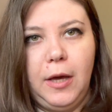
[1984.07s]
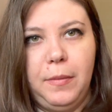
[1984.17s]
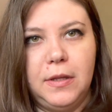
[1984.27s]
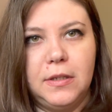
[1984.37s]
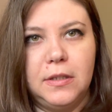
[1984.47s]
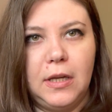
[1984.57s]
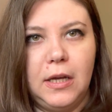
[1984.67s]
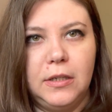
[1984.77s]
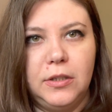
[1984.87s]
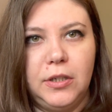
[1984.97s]
but this is
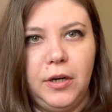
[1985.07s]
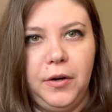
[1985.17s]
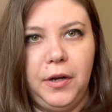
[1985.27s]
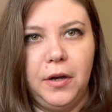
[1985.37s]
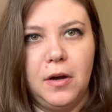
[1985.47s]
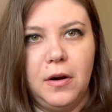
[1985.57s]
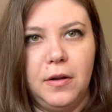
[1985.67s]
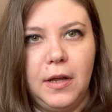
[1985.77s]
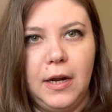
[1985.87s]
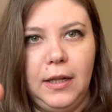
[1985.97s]
that Chariot card
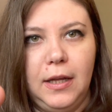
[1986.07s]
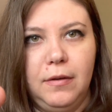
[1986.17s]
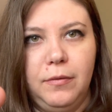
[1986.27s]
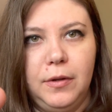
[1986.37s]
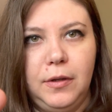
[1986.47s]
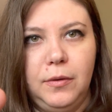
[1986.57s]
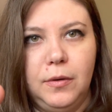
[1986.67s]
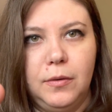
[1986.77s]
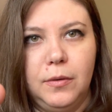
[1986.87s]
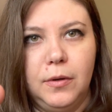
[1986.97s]
that I love with the
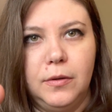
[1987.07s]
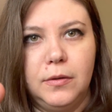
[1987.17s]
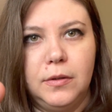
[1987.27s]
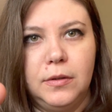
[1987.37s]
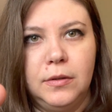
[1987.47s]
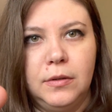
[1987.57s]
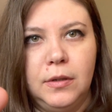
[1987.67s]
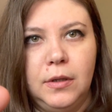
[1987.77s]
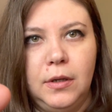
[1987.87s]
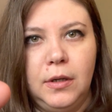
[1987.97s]
unicorns.
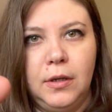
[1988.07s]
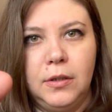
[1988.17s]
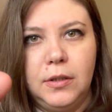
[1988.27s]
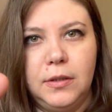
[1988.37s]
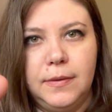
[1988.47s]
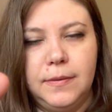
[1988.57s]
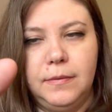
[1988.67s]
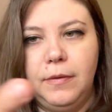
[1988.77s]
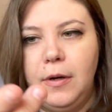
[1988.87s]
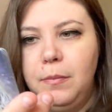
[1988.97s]
Just
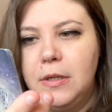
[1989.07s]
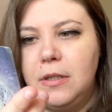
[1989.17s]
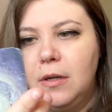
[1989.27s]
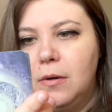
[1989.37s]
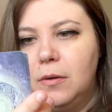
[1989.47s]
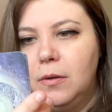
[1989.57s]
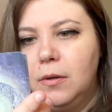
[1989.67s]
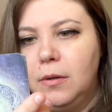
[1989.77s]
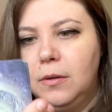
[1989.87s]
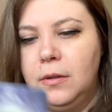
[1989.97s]
very
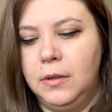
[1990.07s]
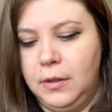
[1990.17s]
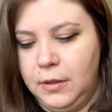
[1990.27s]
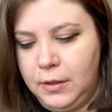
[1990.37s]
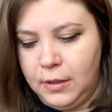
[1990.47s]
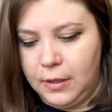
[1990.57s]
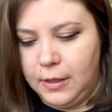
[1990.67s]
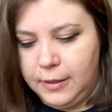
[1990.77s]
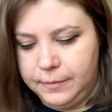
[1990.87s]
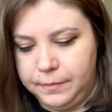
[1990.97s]
mystical,
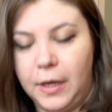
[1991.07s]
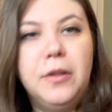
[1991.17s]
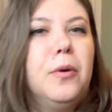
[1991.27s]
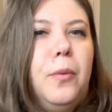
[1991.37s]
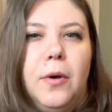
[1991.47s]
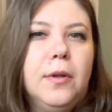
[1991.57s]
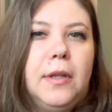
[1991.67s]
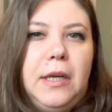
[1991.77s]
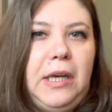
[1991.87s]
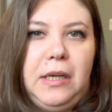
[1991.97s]

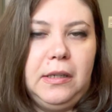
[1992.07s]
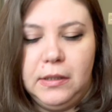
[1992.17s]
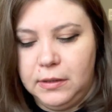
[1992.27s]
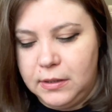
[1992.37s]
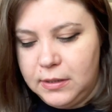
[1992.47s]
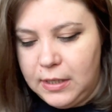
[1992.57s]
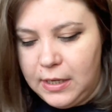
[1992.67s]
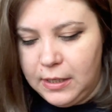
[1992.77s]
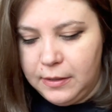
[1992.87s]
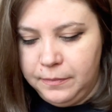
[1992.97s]
otherworldly, this deck.